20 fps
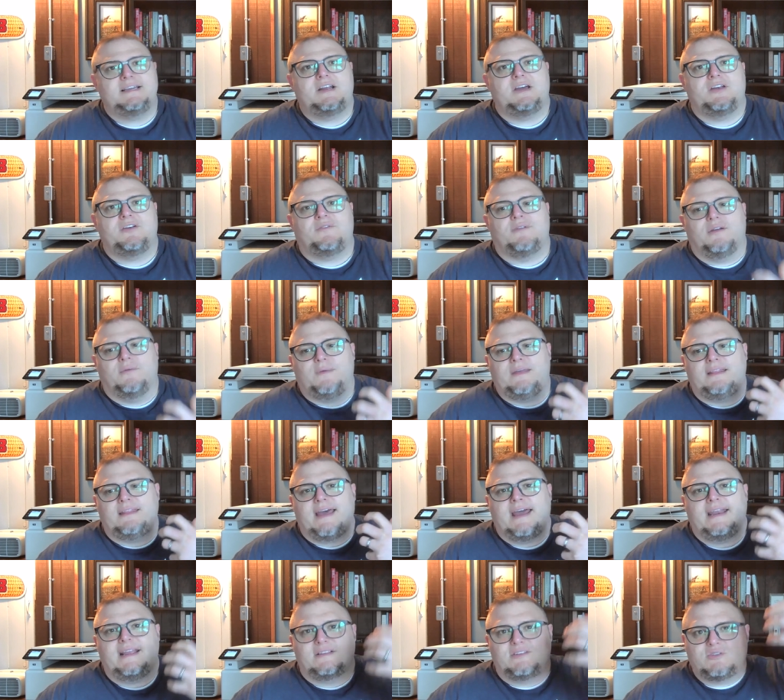under it, we
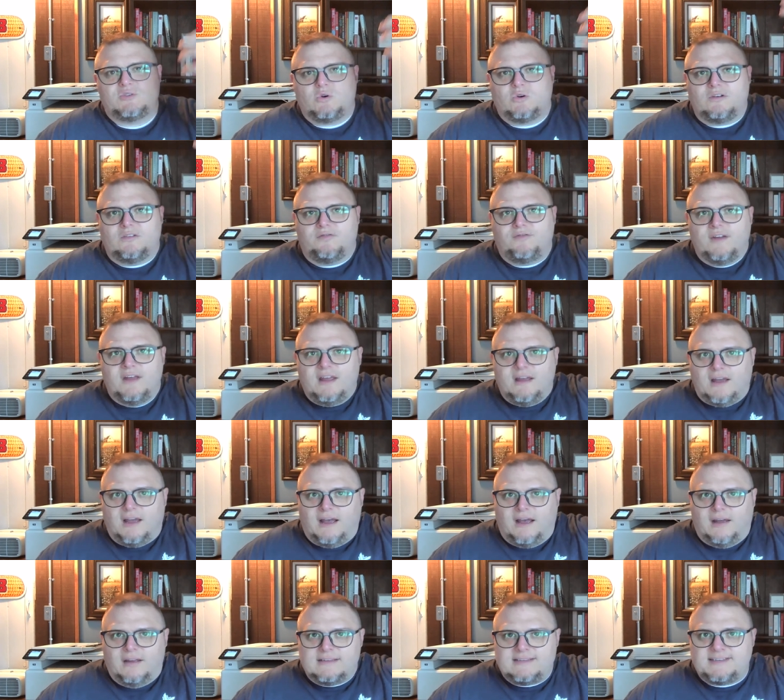let it sort of
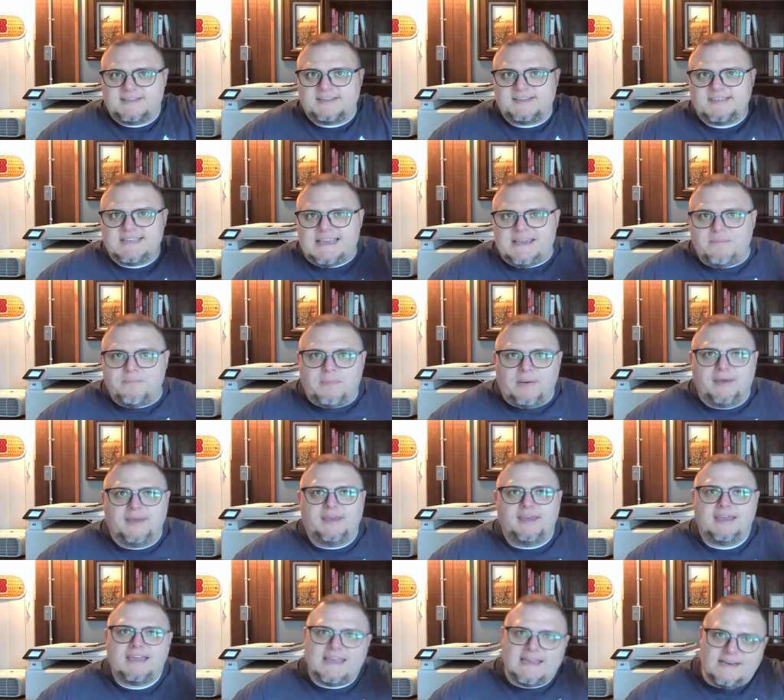uh, seep
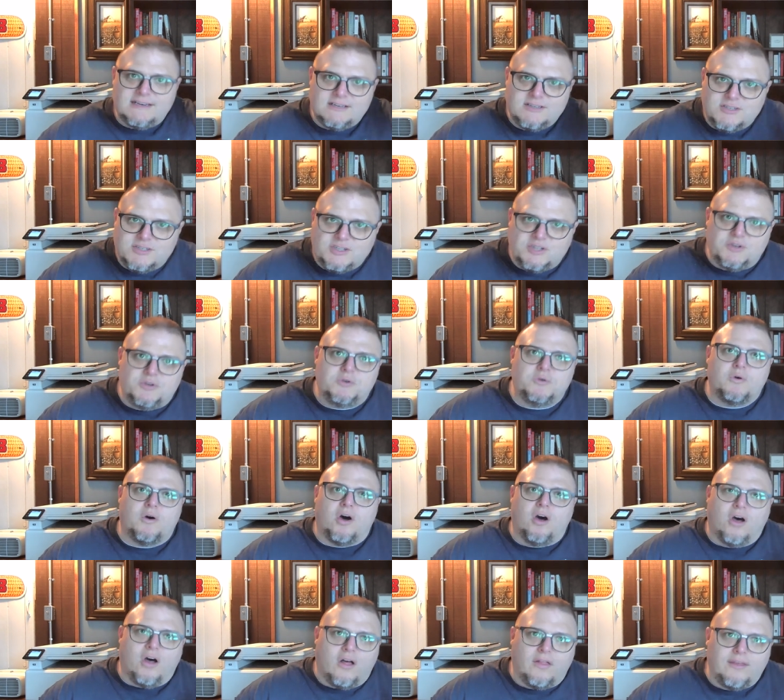into
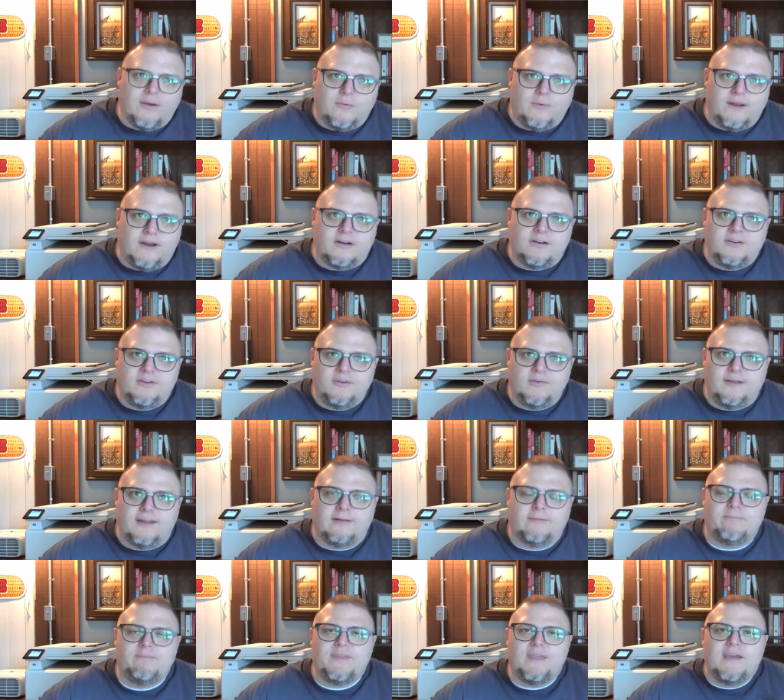all that we are doing.
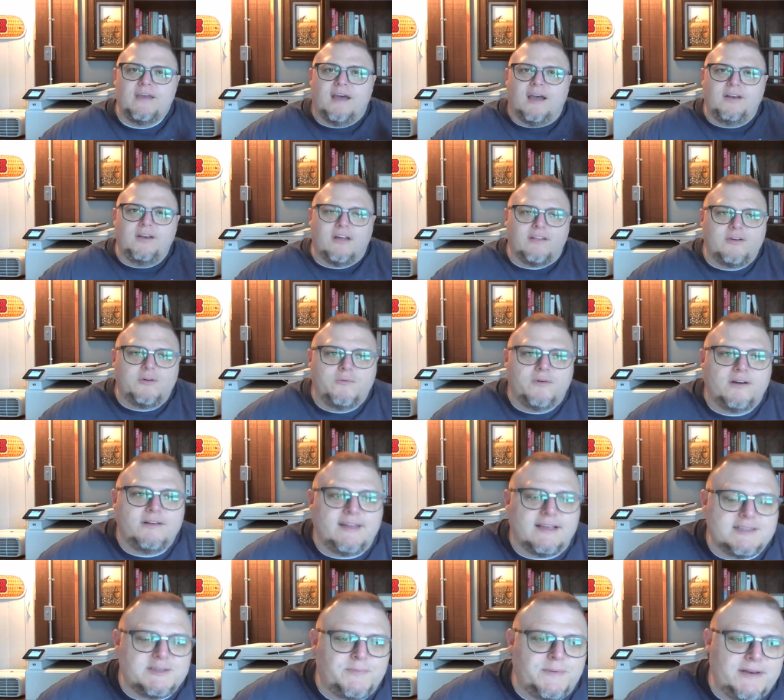Another word
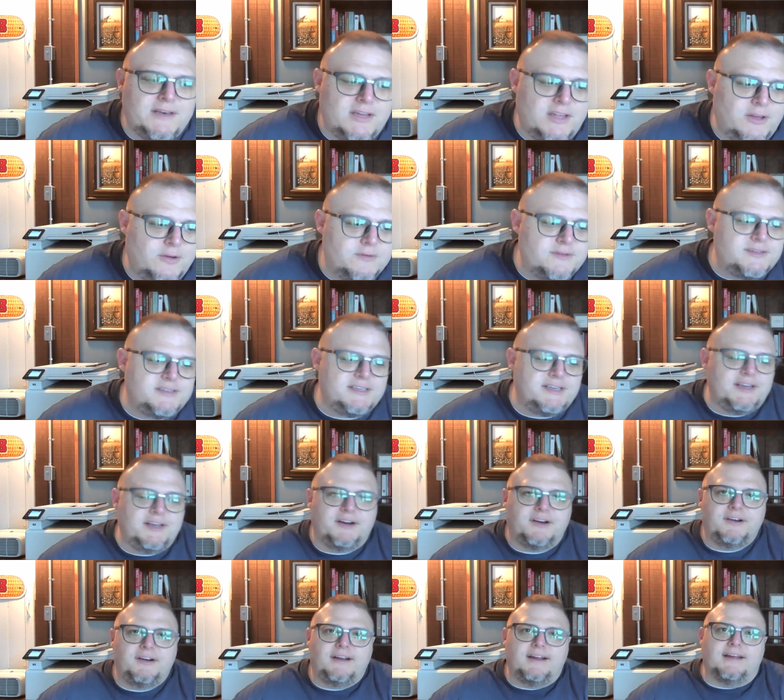that's been used
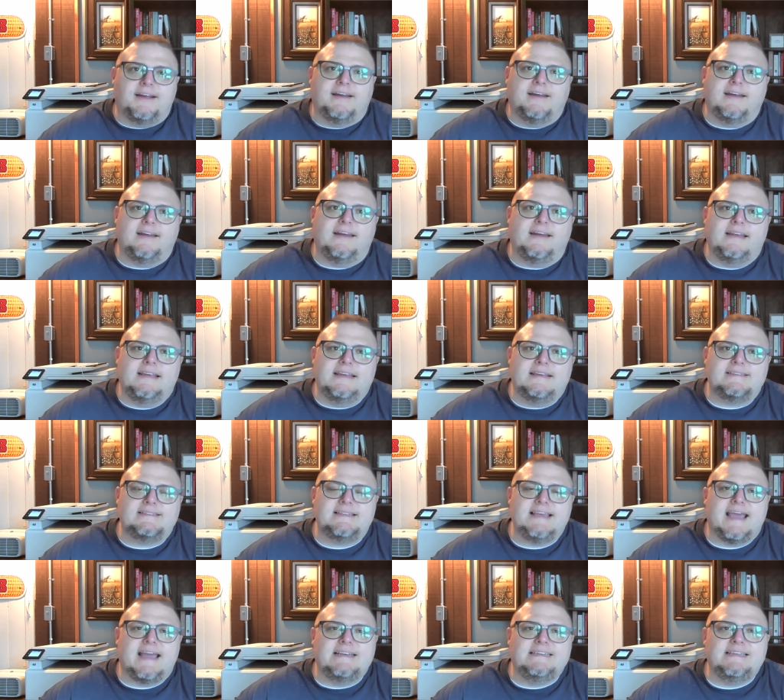here uh, is
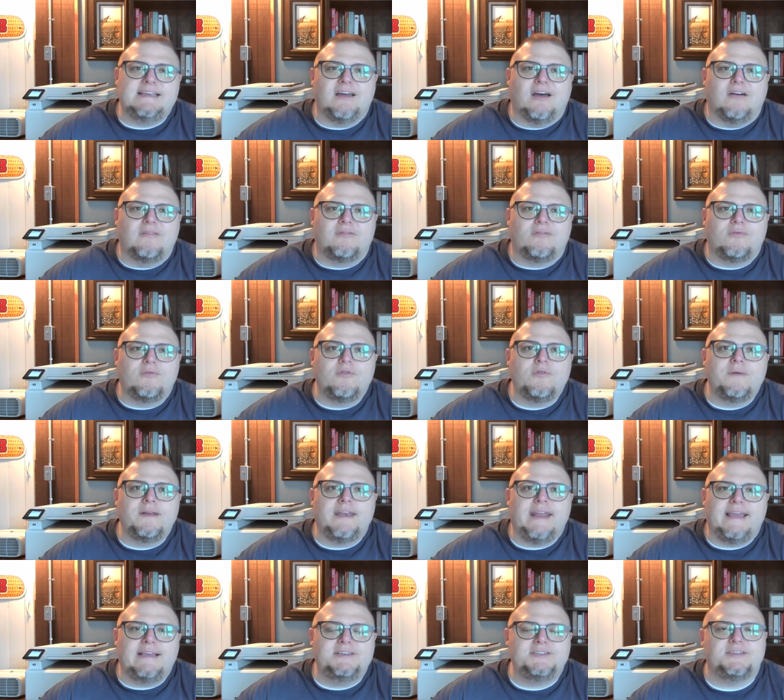the idea of
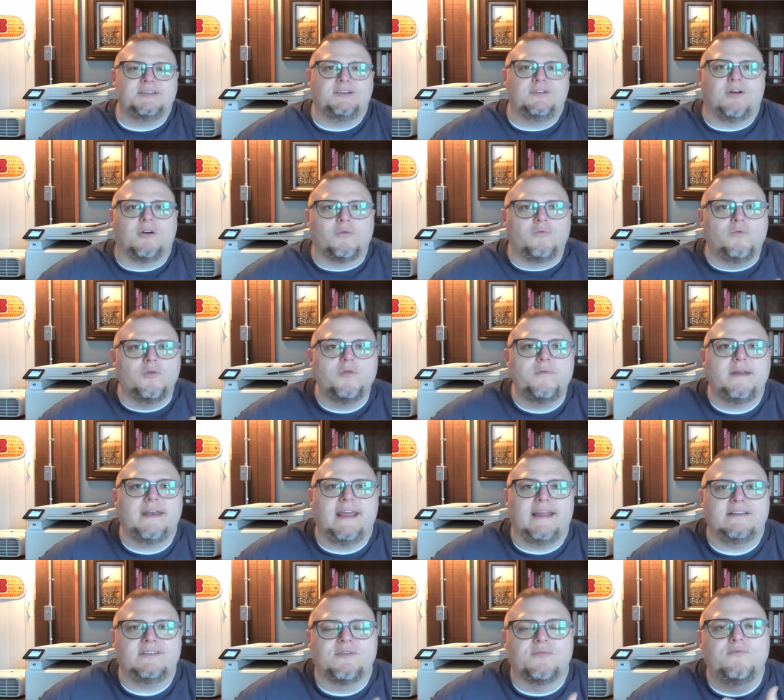rumination or
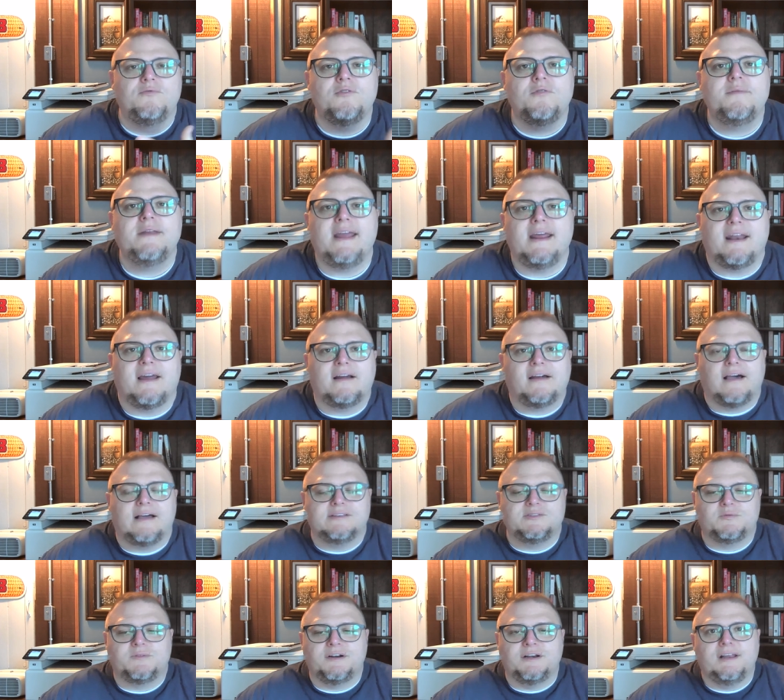ruminate, to ruminate on
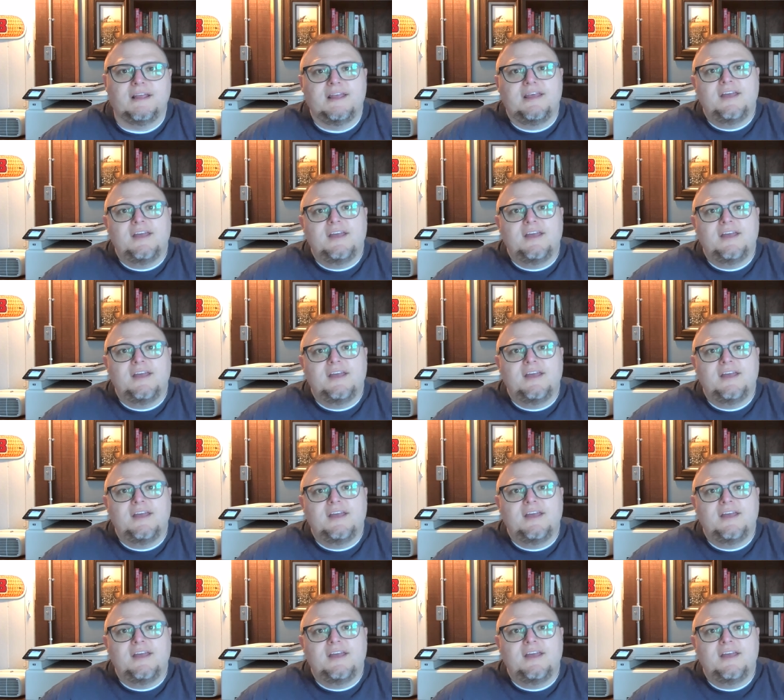God's word.